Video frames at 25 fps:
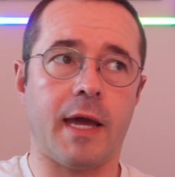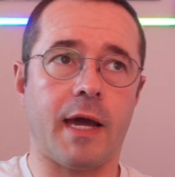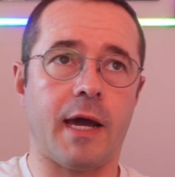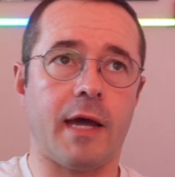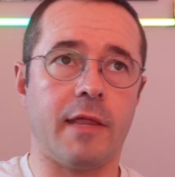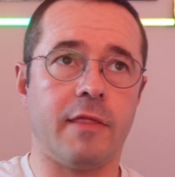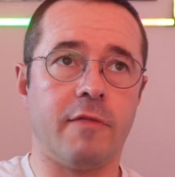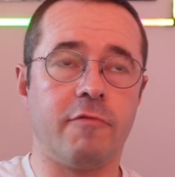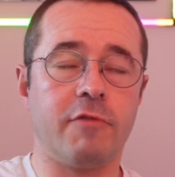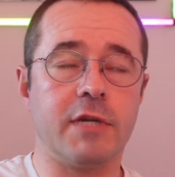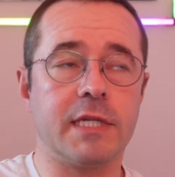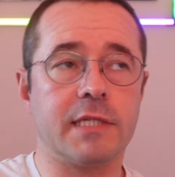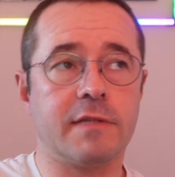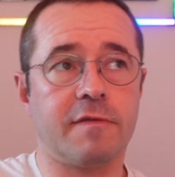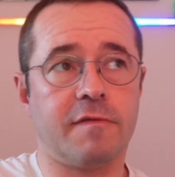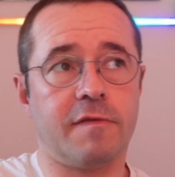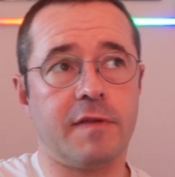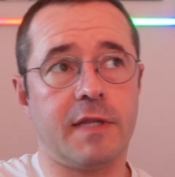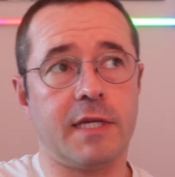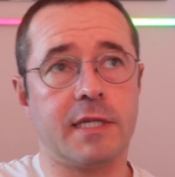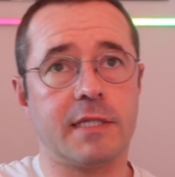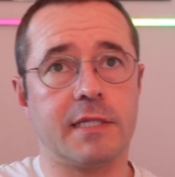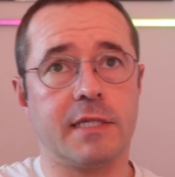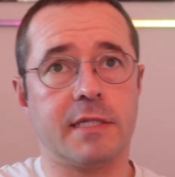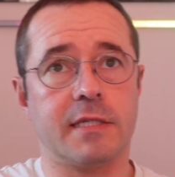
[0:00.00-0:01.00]
And the reason
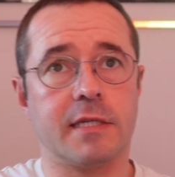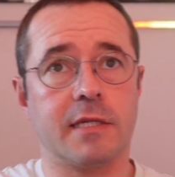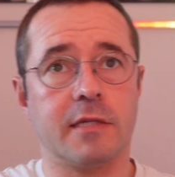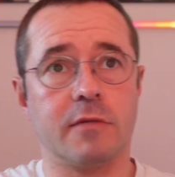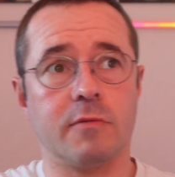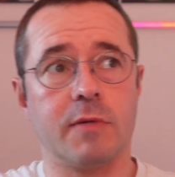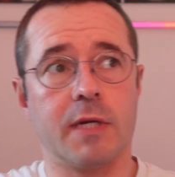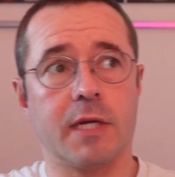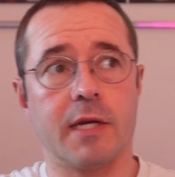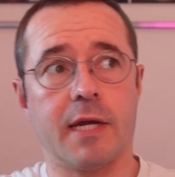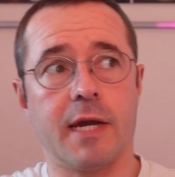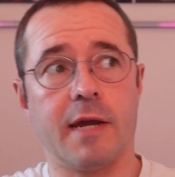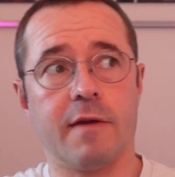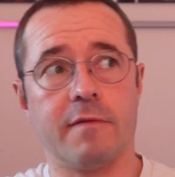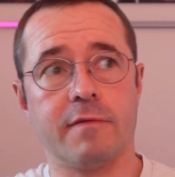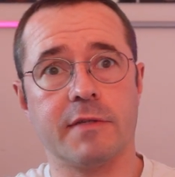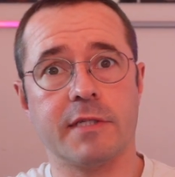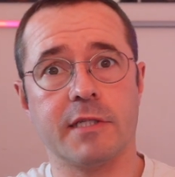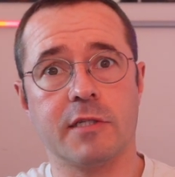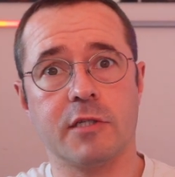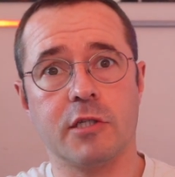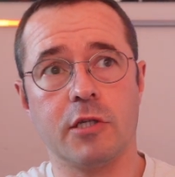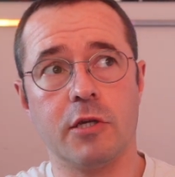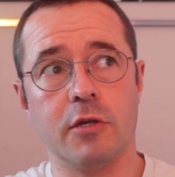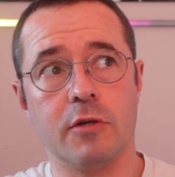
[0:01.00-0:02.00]
for this is because we're going to have
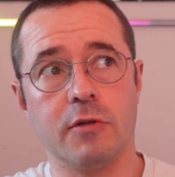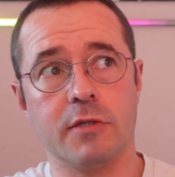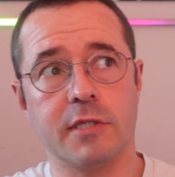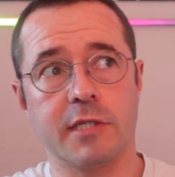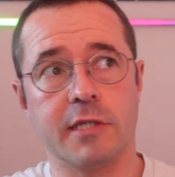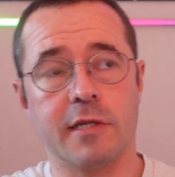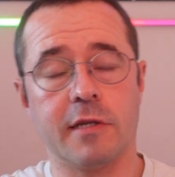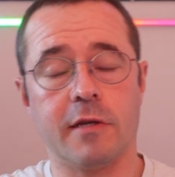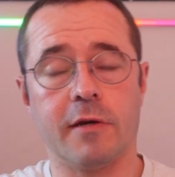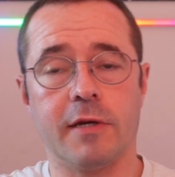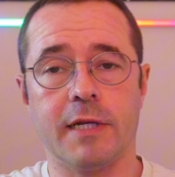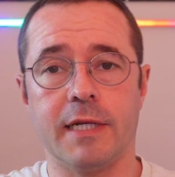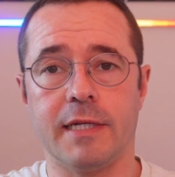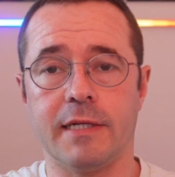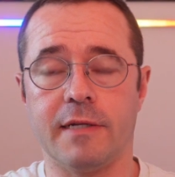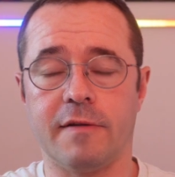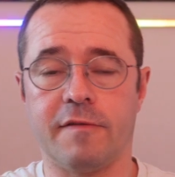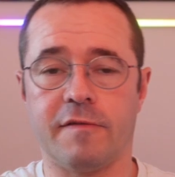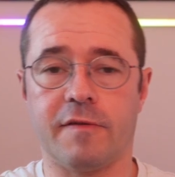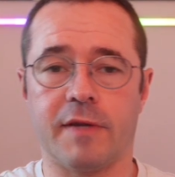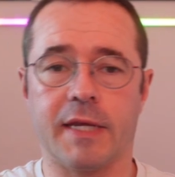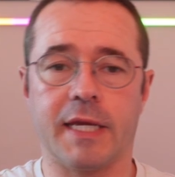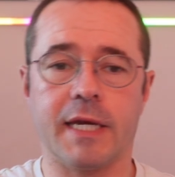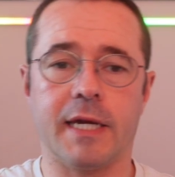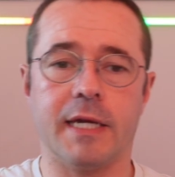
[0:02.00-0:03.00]
two slightly
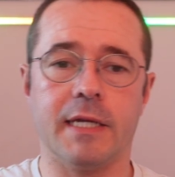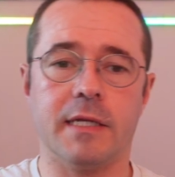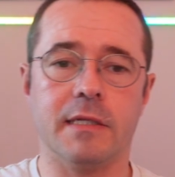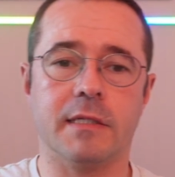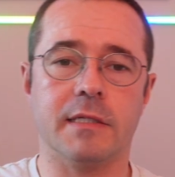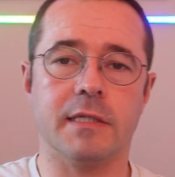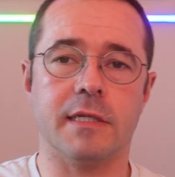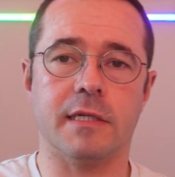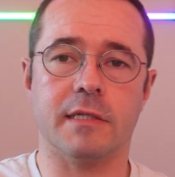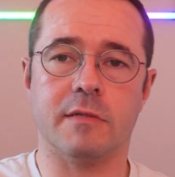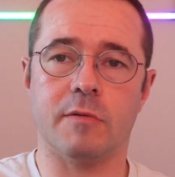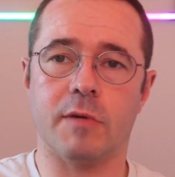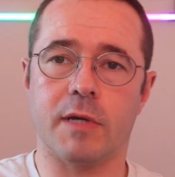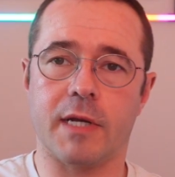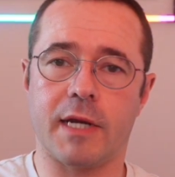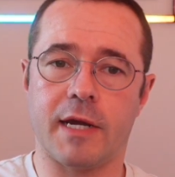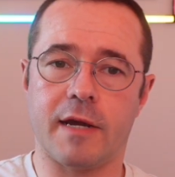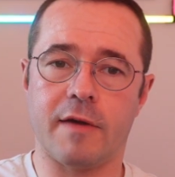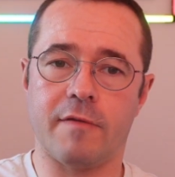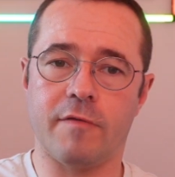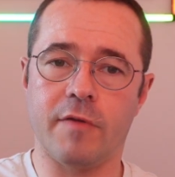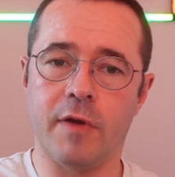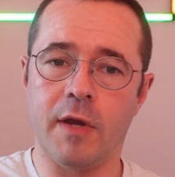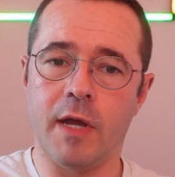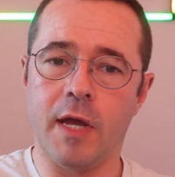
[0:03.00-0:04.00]
different cadences. We're going to
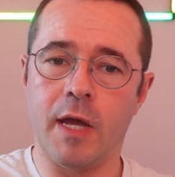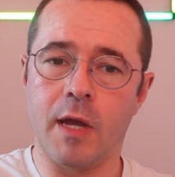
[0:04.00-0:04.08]
have